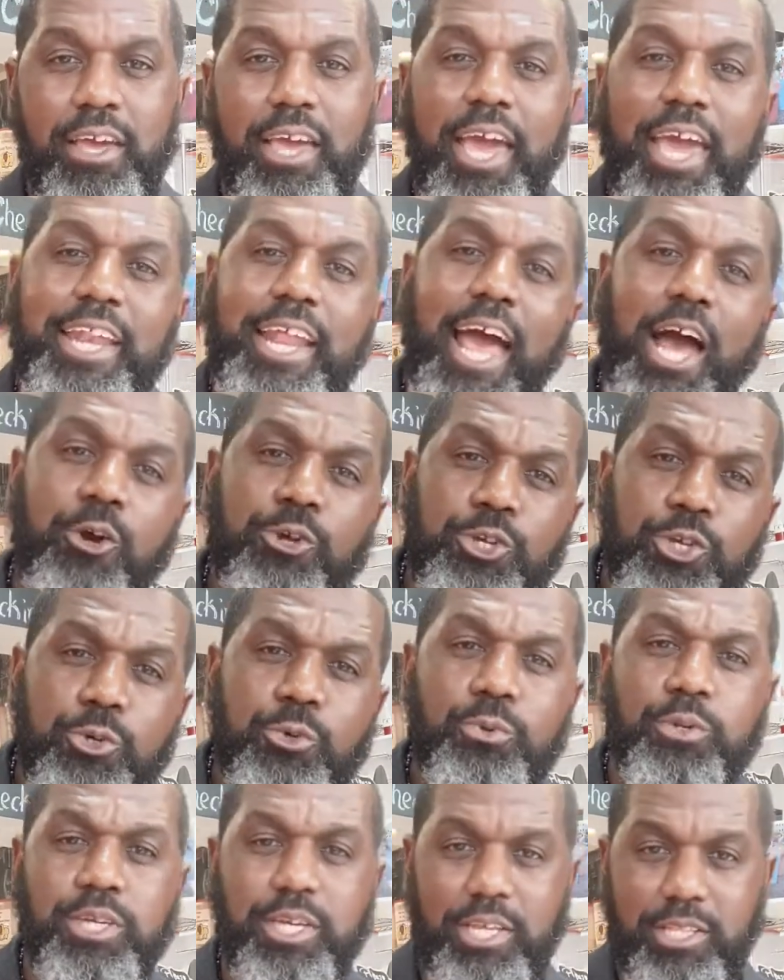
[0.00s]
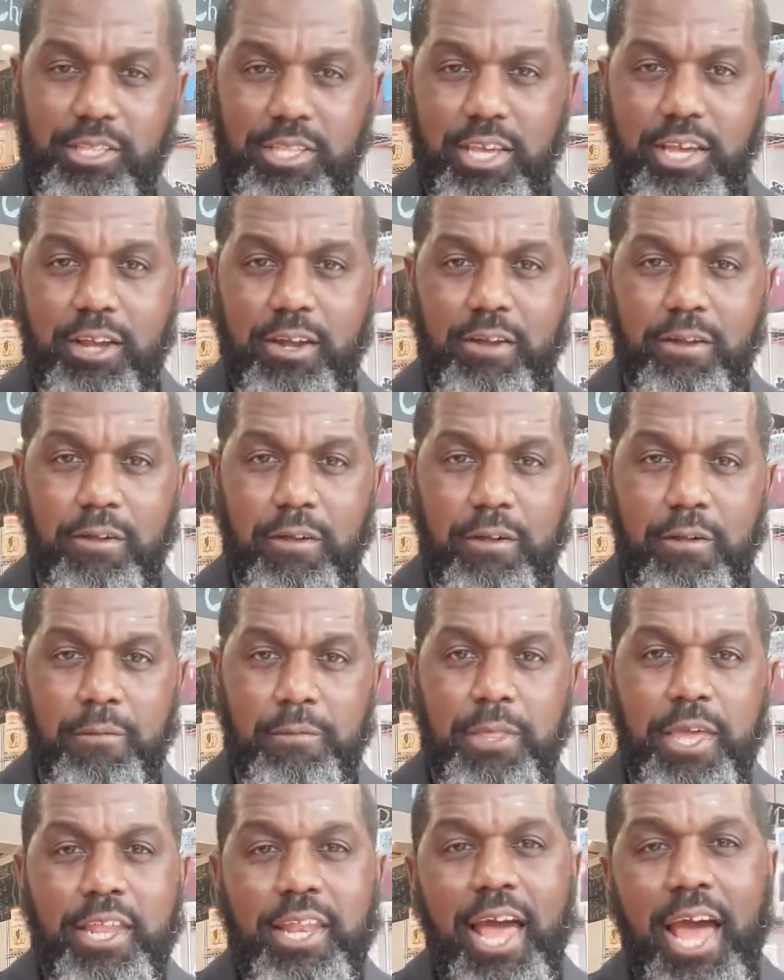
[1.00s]
and how you get there
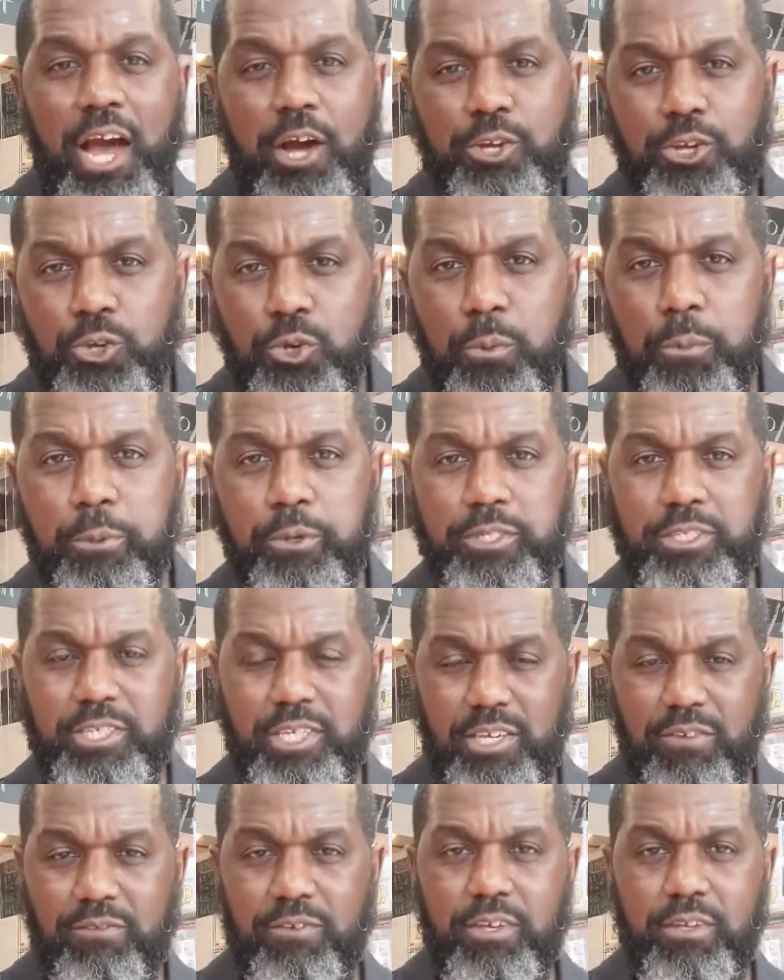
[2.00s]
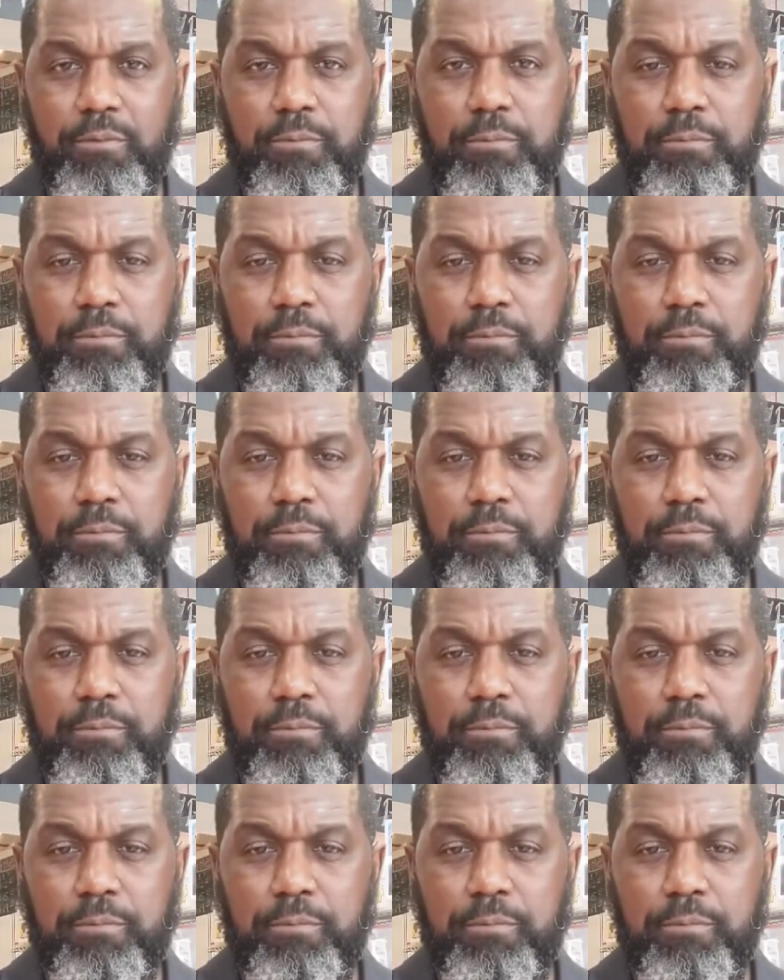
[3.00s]
and how you perceive it.